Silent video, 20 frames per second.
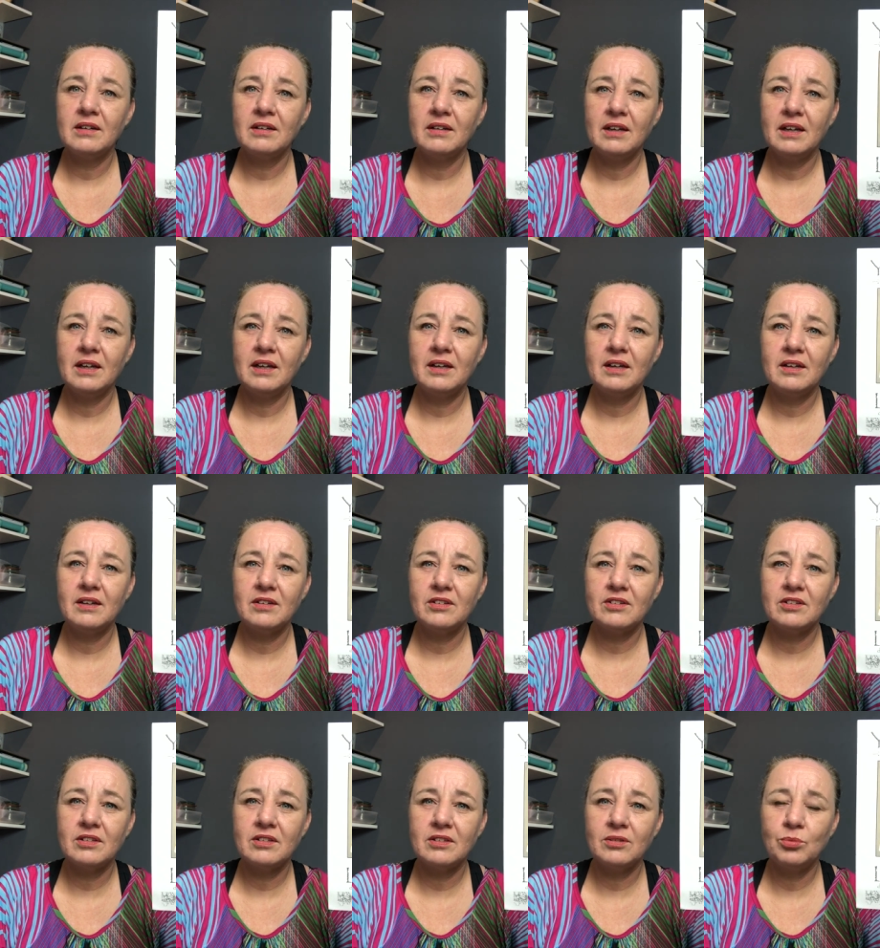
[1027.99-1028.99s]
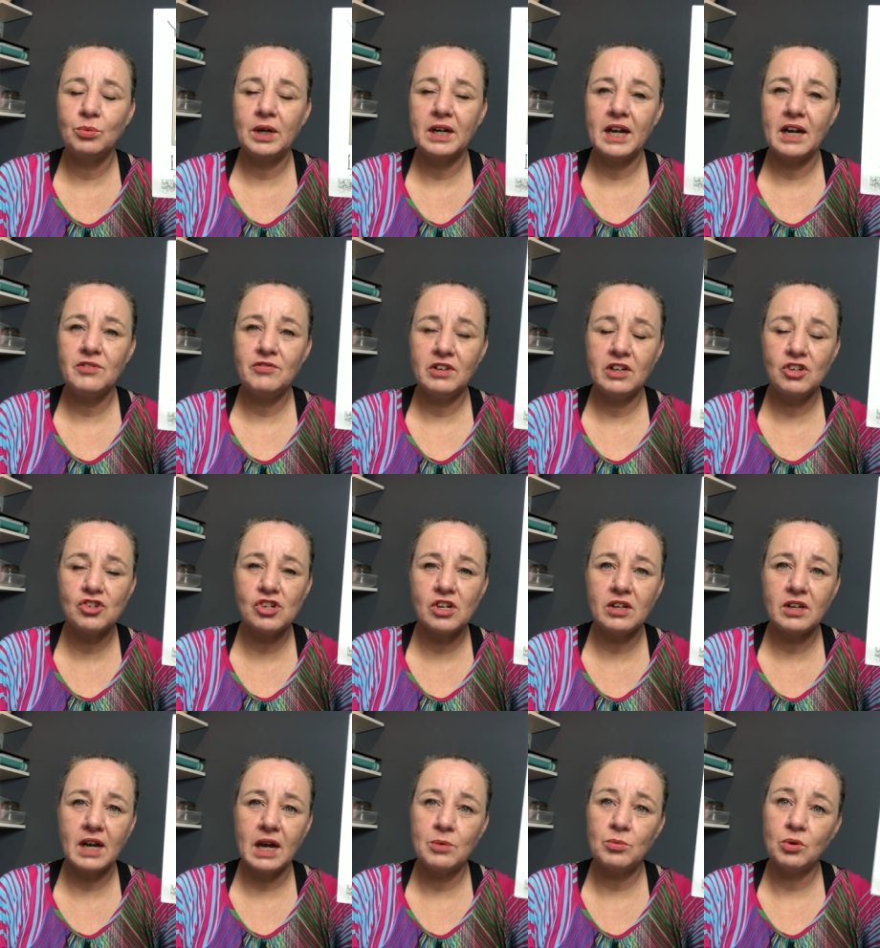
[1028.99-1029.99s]
And when I finish it,
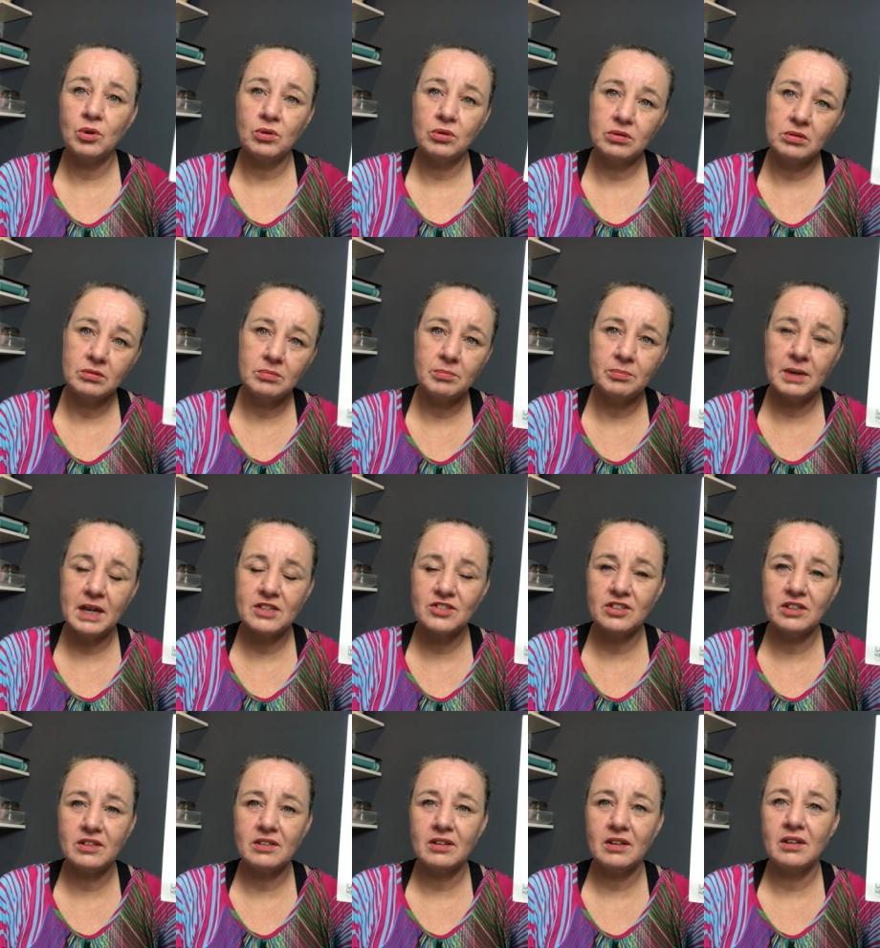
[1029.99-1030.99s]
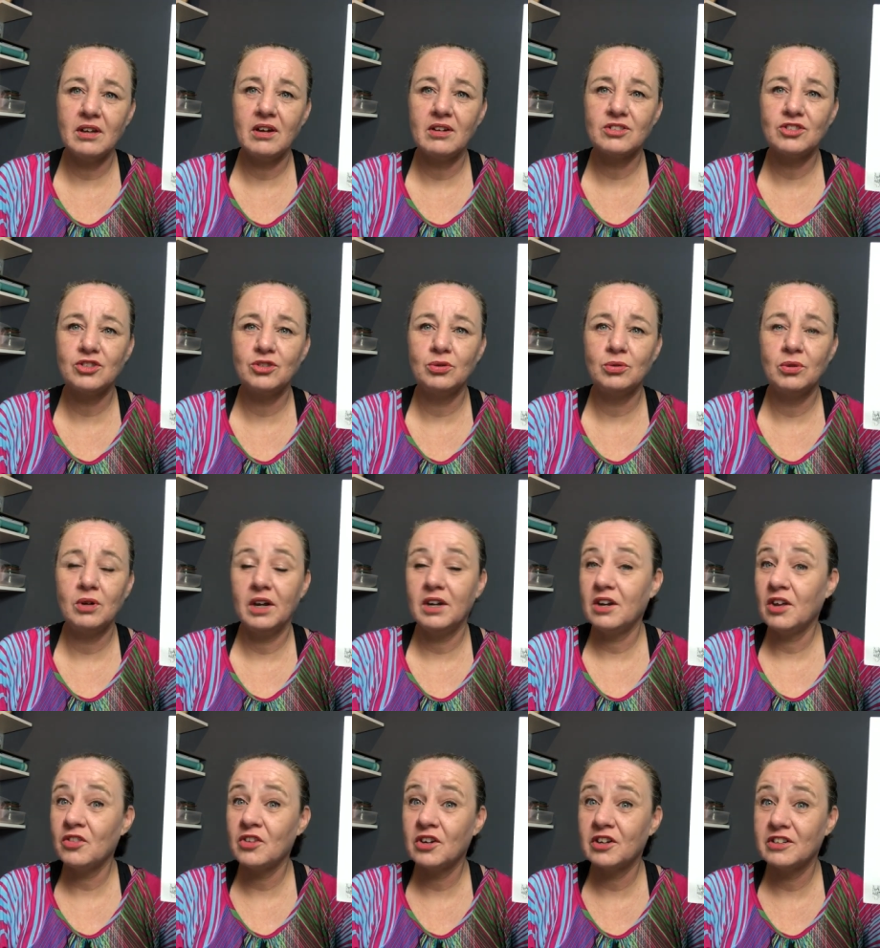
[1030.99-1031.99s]
I will pass it along to
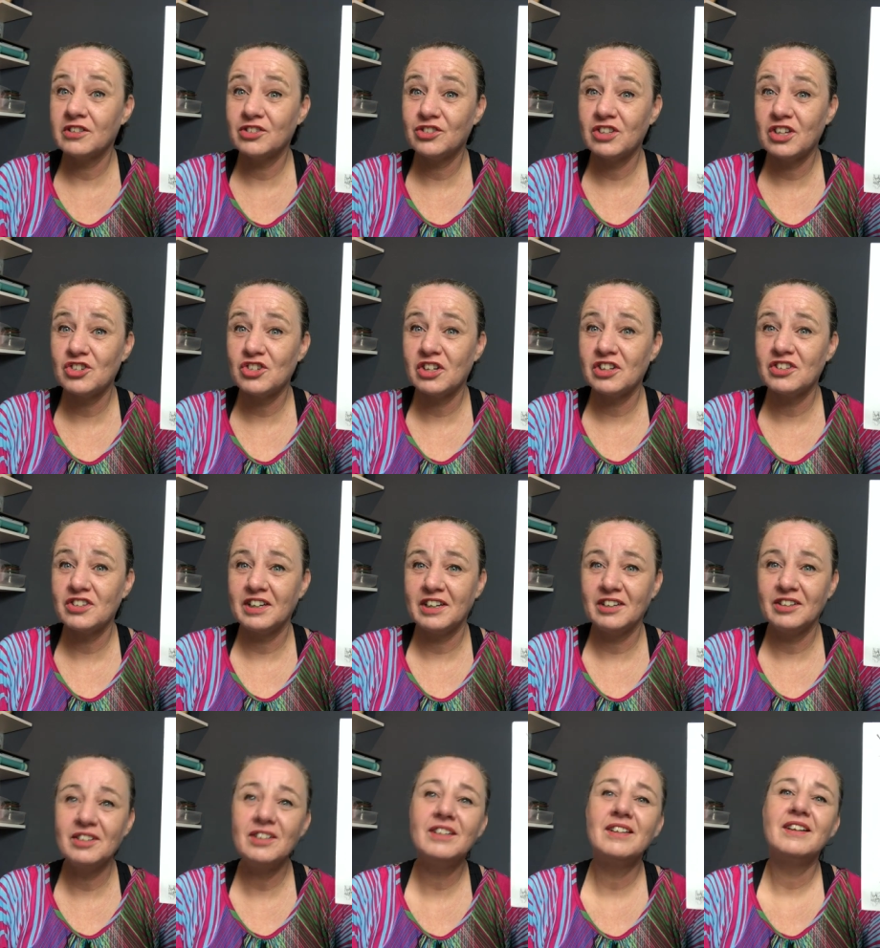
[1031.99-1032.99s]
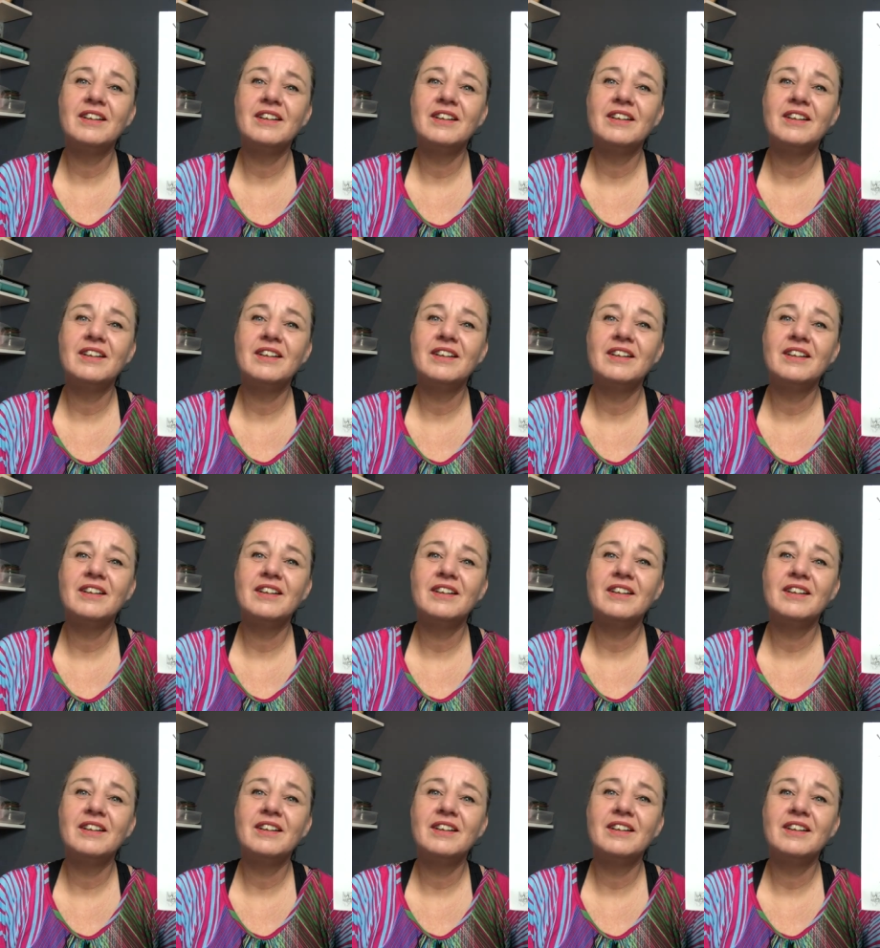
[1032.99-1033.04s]
another Stitchketeer.